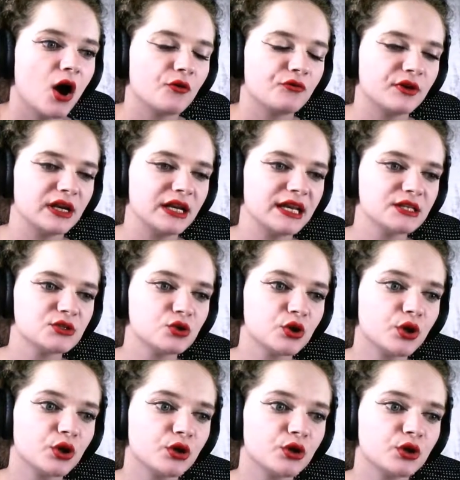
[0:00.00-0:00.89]
of a
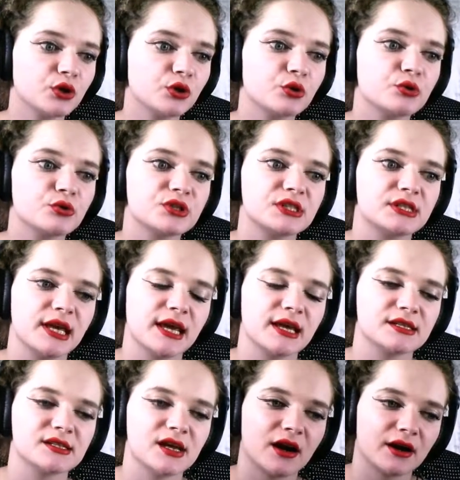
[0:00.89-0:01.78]
little girl whose
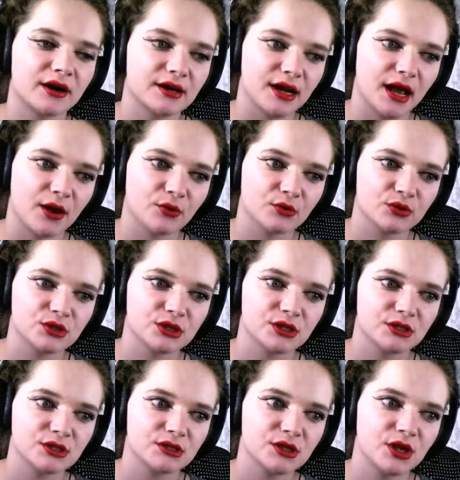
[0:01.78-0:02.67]
days are
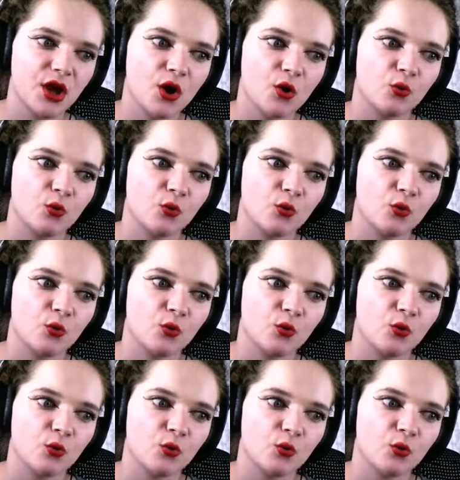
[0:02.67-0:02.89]
counted,